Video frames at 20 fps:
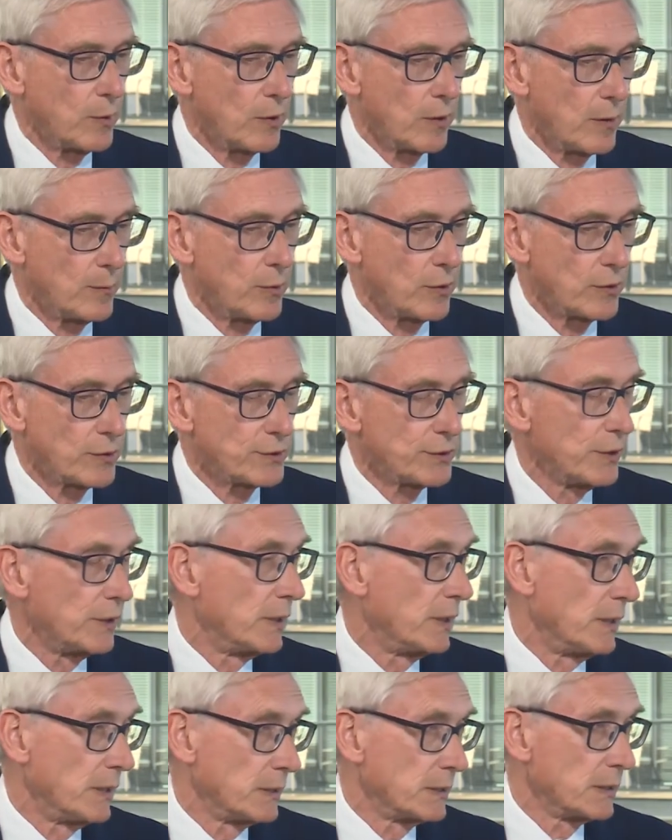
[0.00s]
abortion
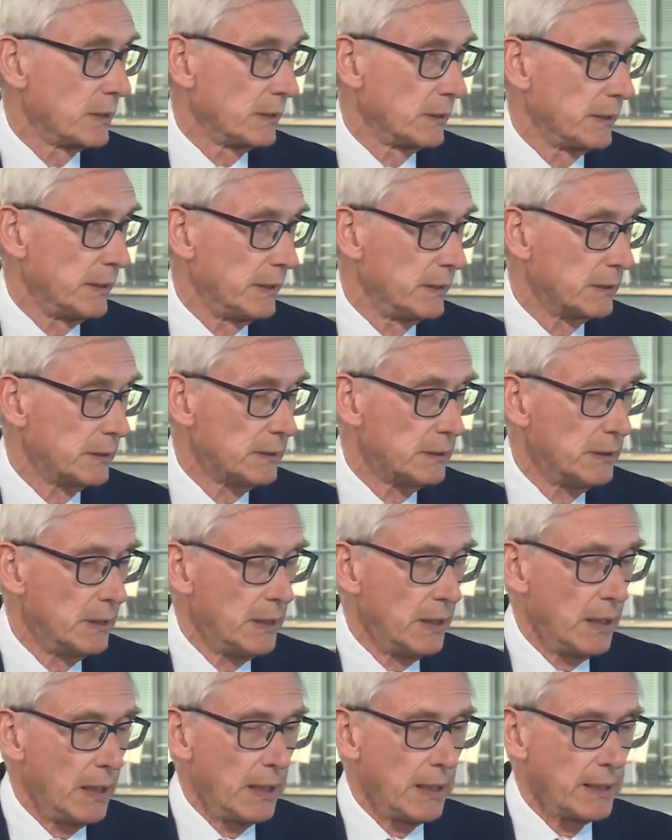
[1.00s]
is illegal.
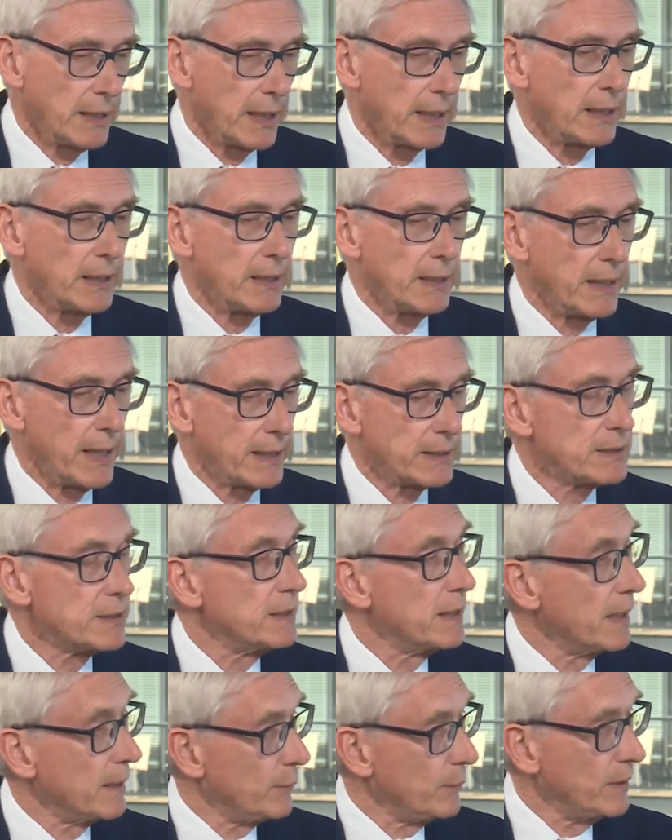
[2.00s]

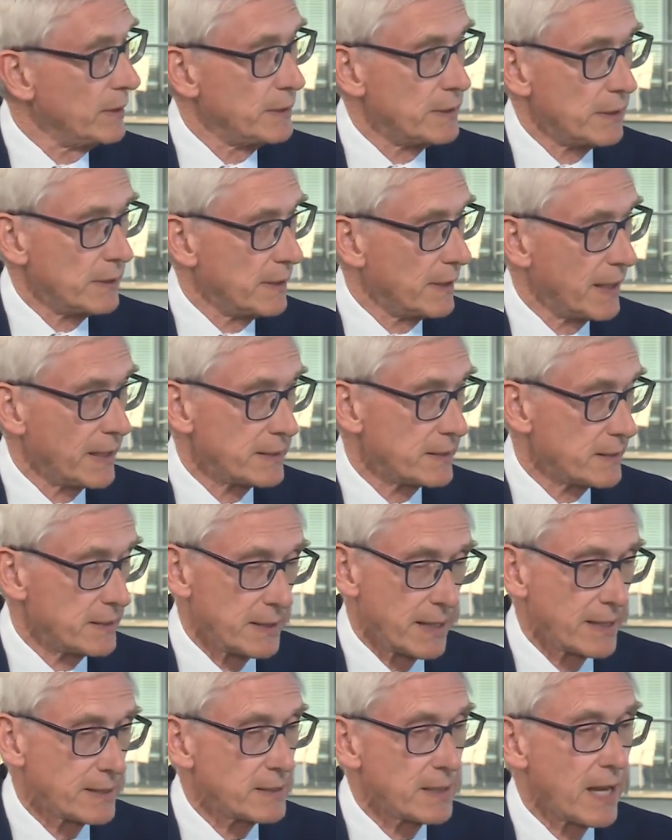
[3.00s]
That's
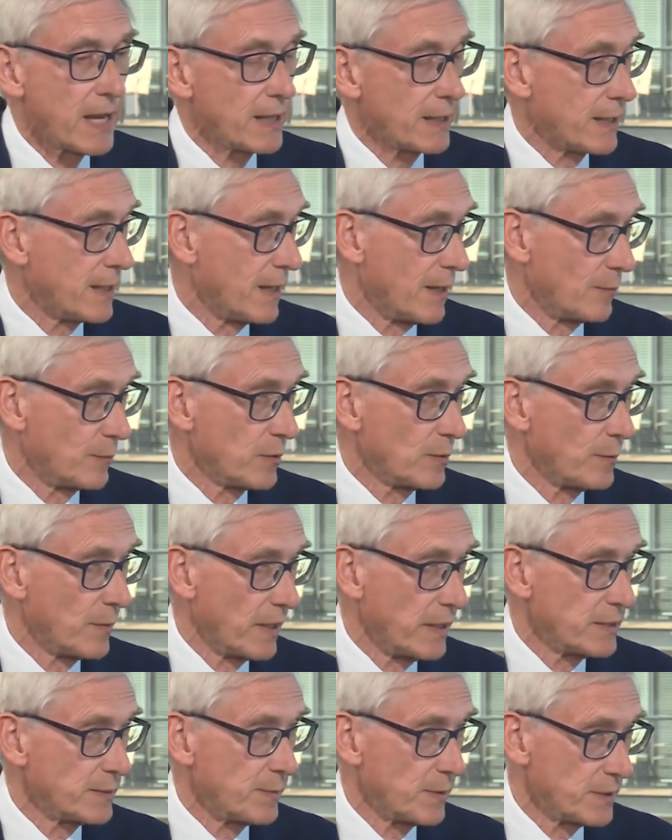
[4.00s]
not a
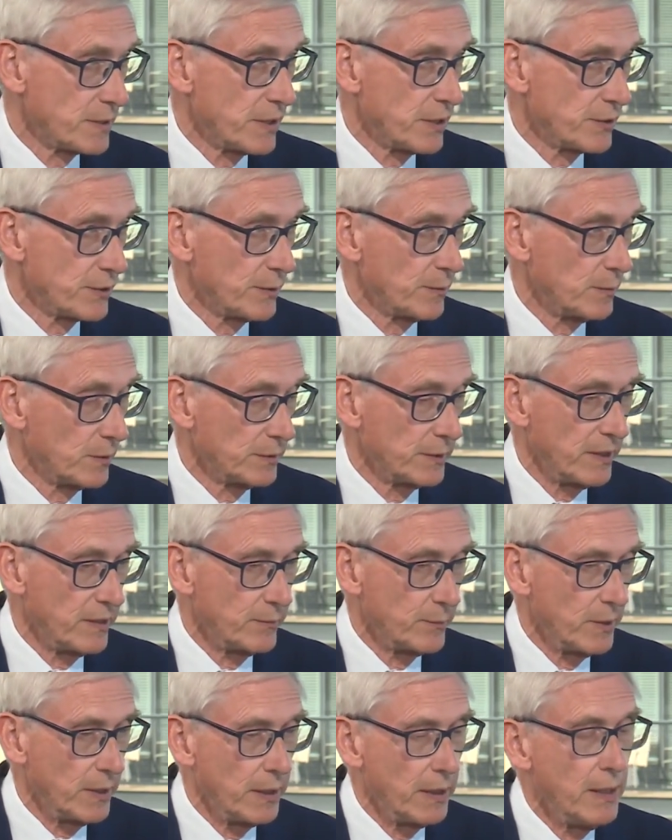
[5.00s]
compromise position,
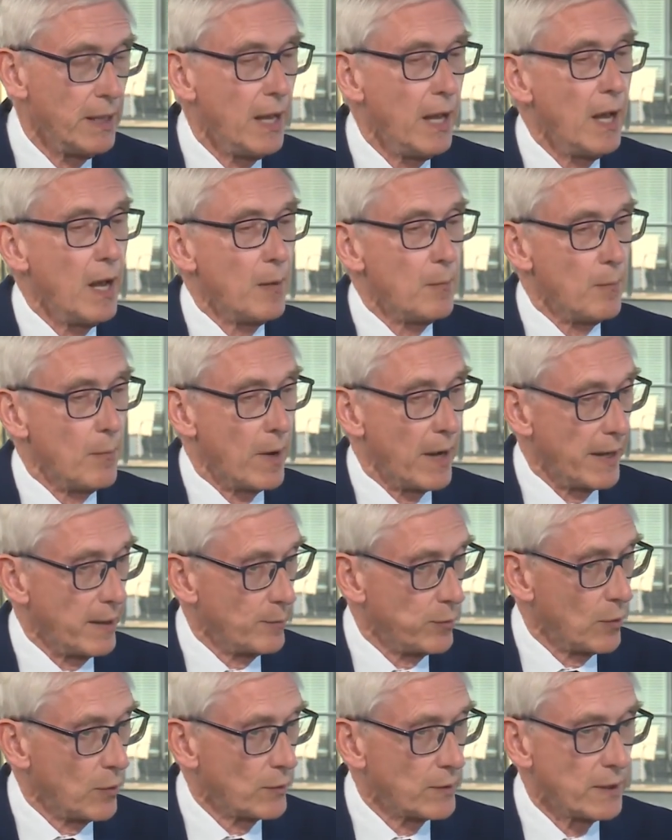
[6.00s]
believe me. My
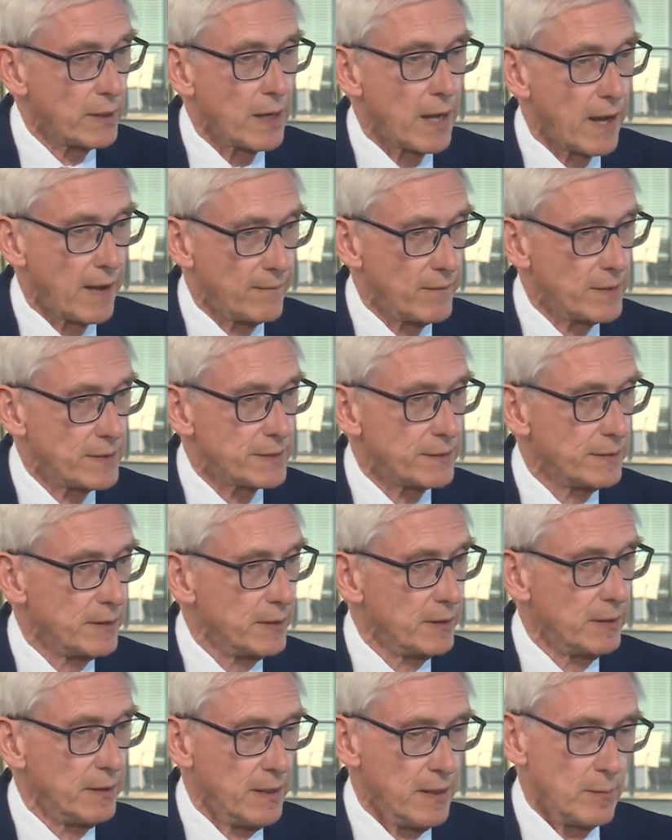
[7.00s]
opponent
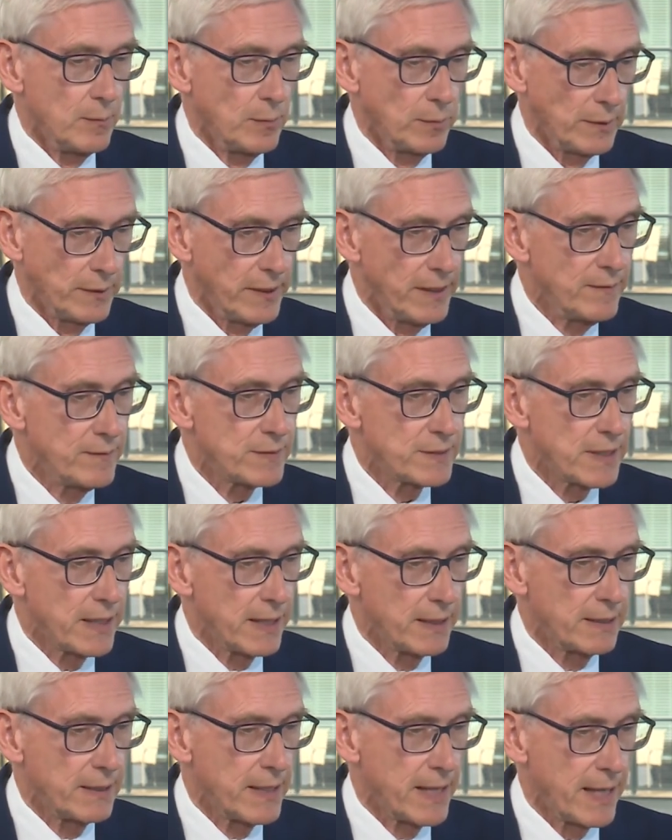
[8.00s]
obviously believes
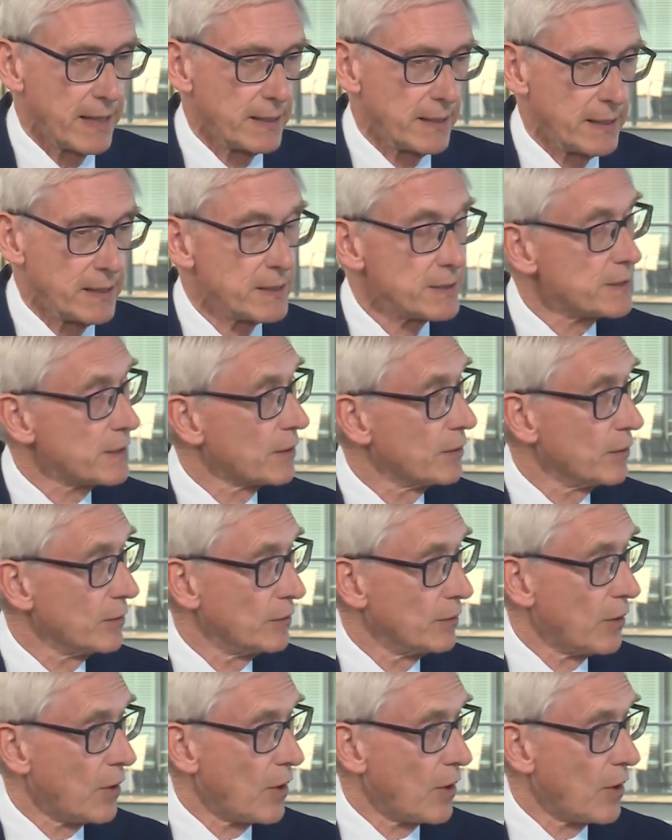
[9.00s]
that that is a good